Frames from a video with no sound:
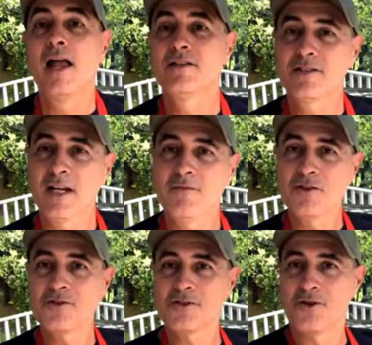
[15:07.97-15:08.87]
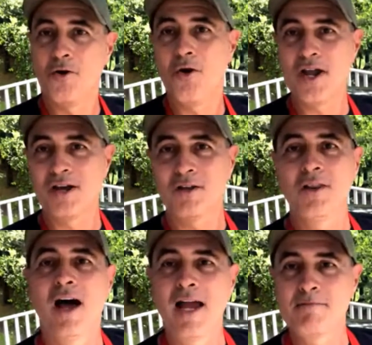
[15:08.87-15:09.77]
Instead of using oil,
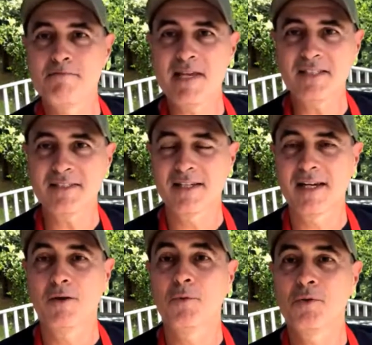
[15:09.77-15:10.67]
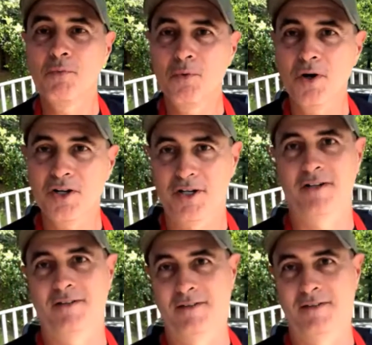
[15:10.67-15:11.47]
I misted it with water.